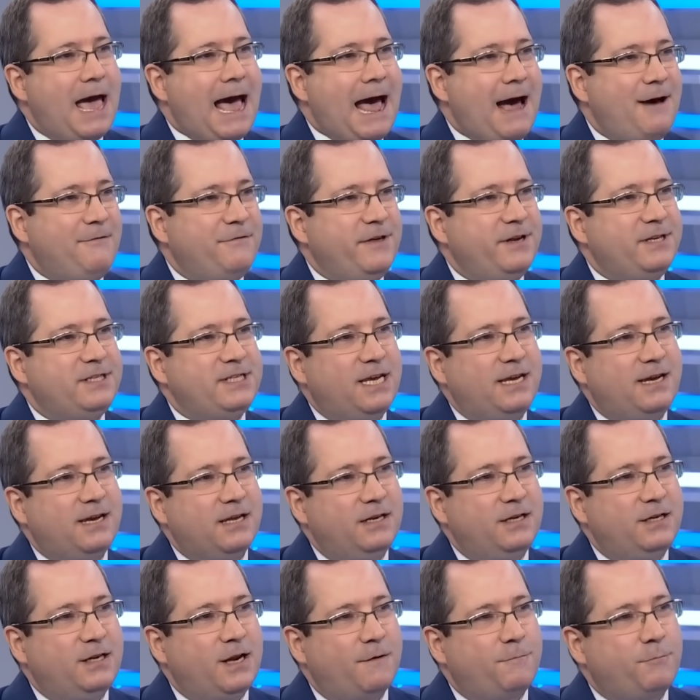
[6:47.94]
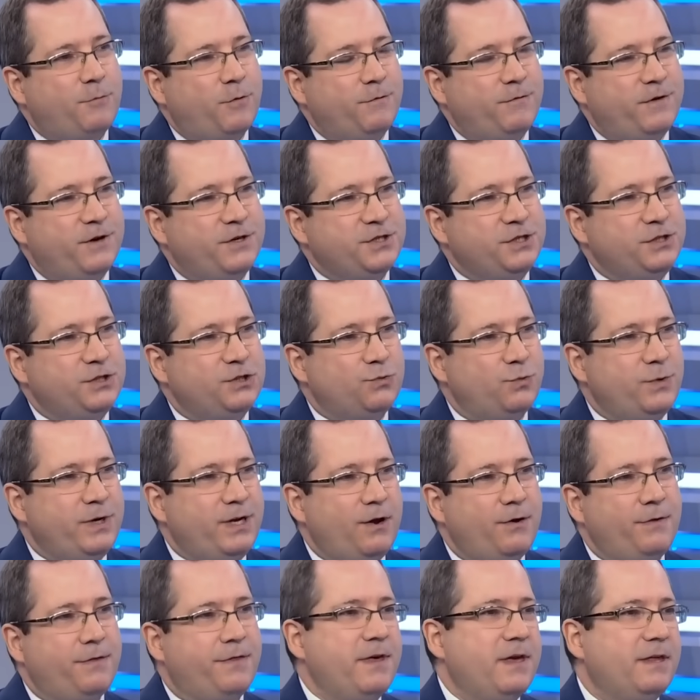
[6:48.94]
have they taken enough provisions? We
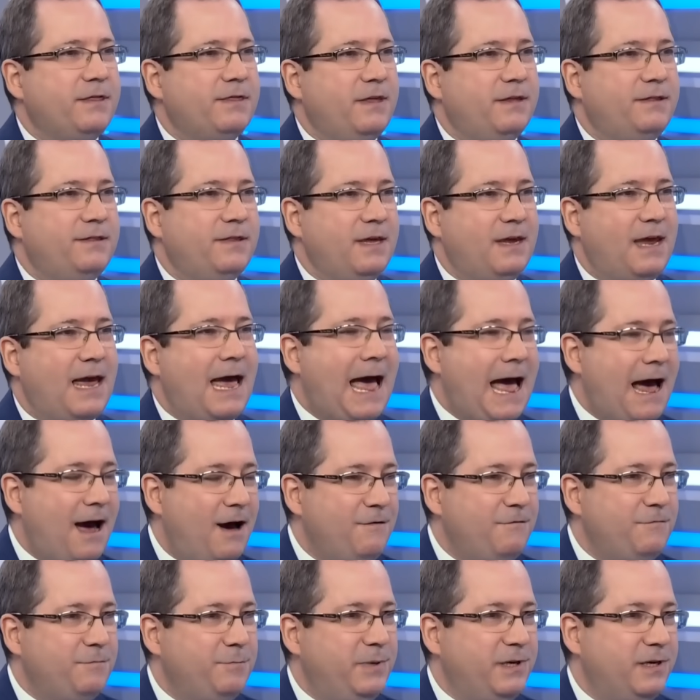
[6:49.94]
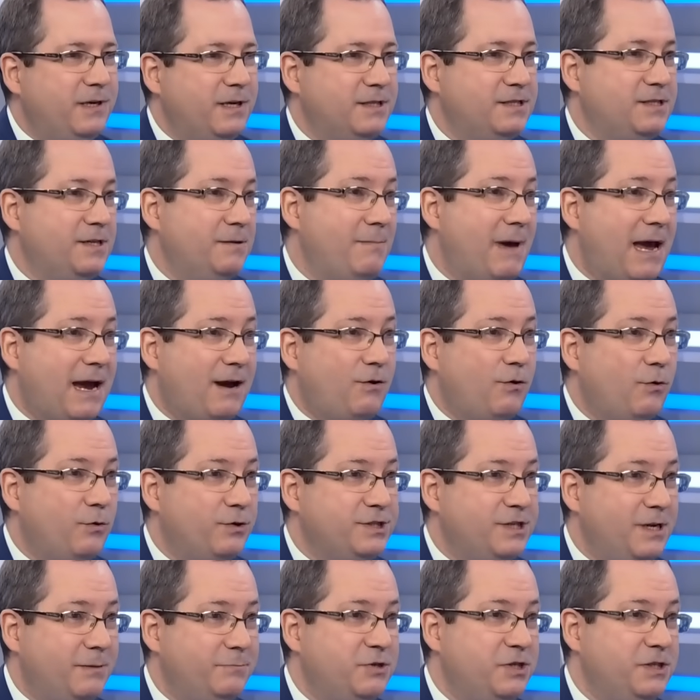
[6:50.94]
don't think that they have, because the macro
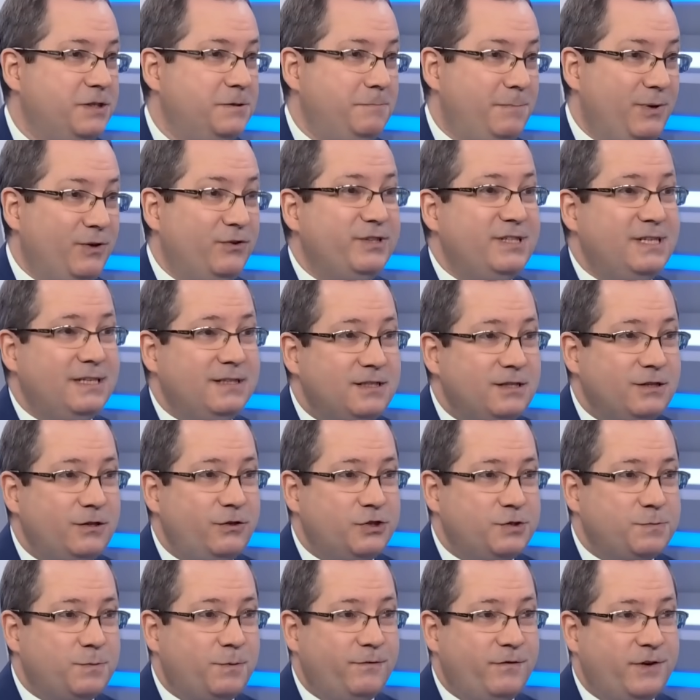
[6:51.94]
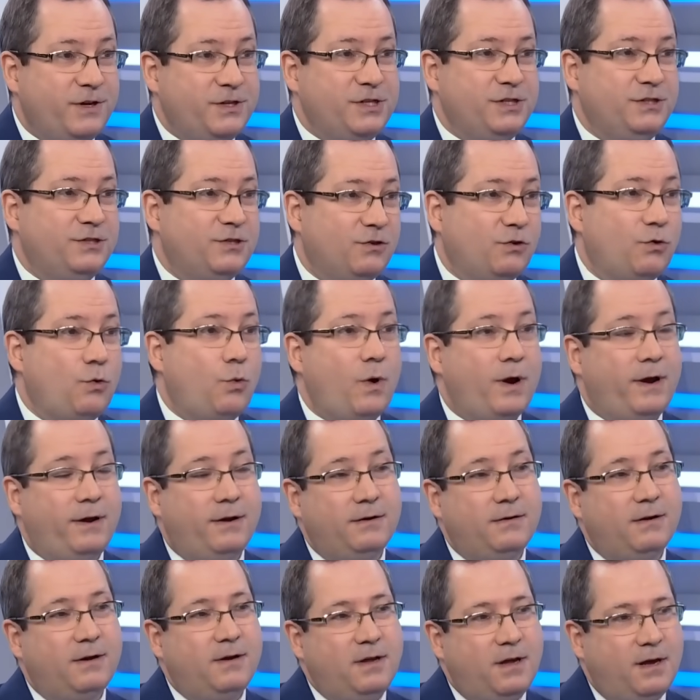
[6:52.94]
assumptions built into those provisions are quite